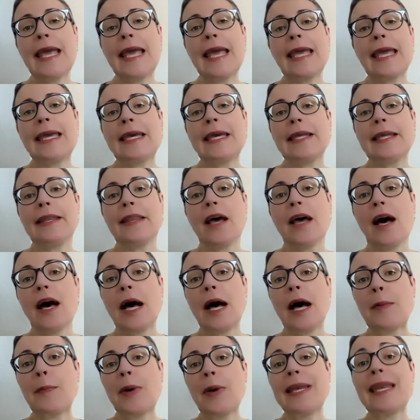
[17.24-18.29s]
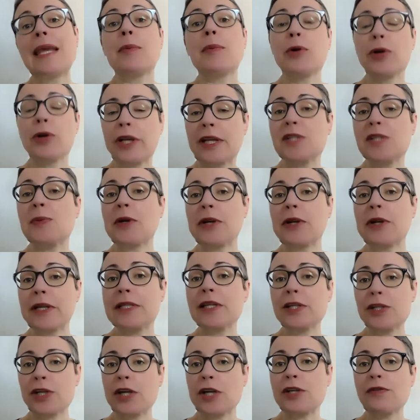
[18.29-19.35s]
in a neighborhood
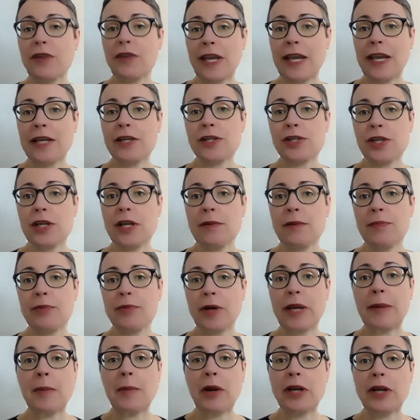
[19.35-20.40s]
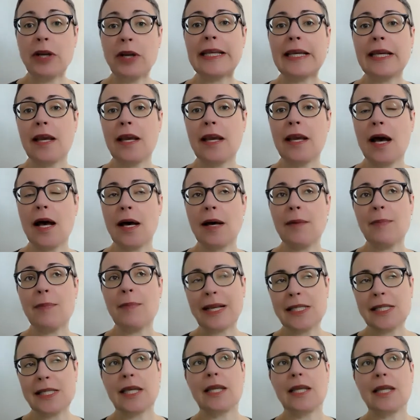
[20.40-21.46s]
experiencing gentrification, a primarily
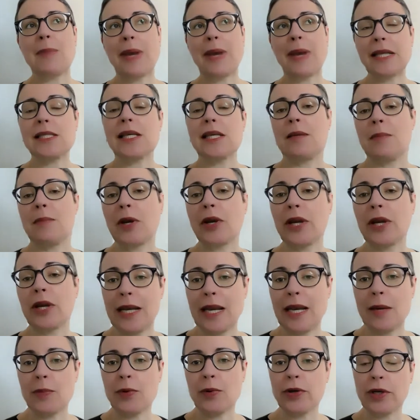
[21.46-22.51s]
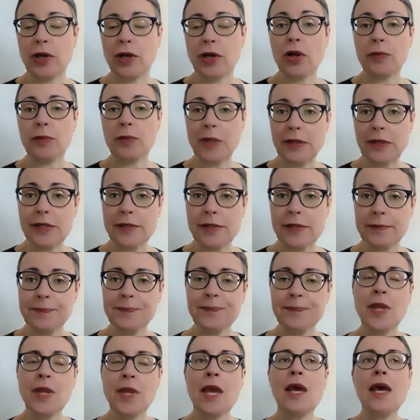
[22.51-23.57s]
Mexican and Mexican-American neighborhood called Pilsen.
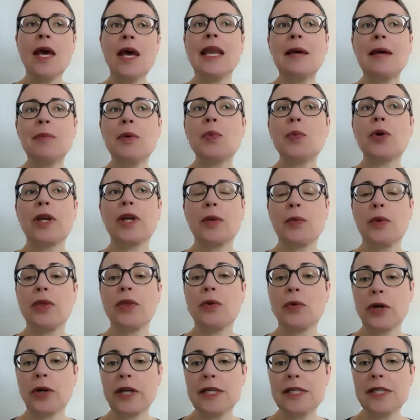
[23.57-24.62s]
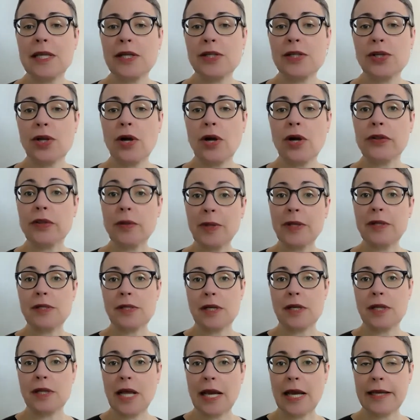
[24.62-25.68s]
And I've been working with an organization called the
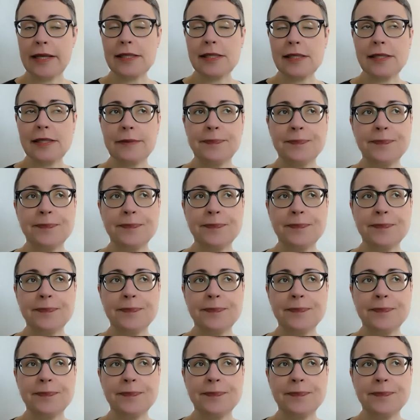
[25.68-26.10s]
Pilsen Alliance.